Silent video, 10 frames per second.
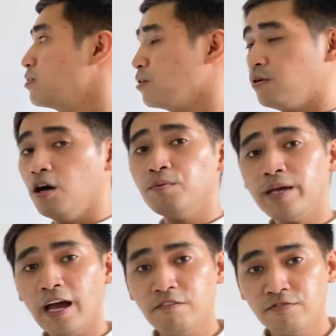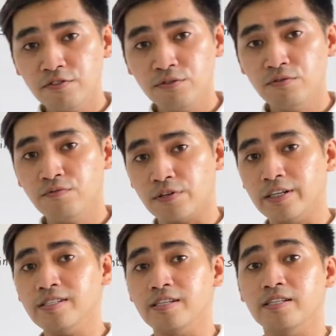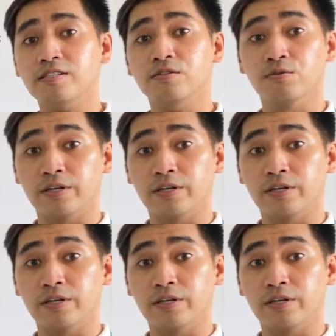So all we have to do first is to